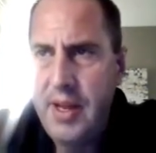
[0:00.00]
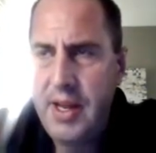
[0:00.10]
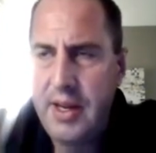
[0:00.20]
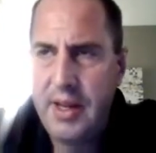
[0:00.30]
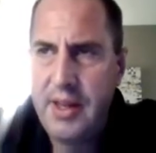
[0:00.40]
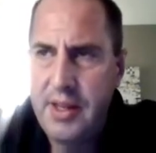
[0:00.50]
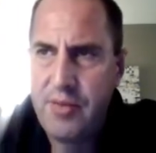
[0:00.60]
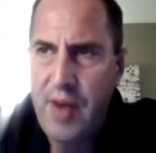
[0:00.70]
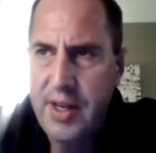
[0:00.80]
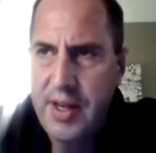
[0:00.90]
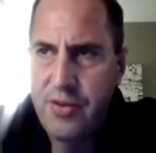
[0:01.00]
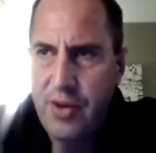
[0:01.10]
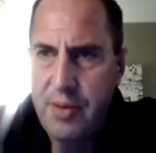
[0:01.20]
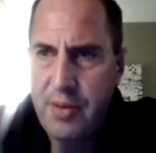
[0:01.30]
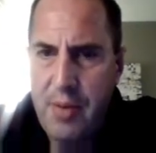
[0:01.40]
and in this
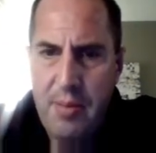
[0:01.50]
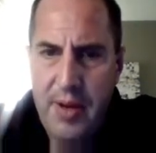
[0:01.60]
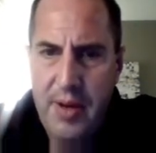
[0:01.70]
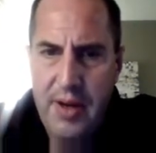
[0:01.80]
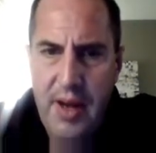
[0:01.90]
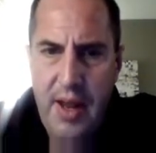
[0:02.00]
rent-controlled apartment,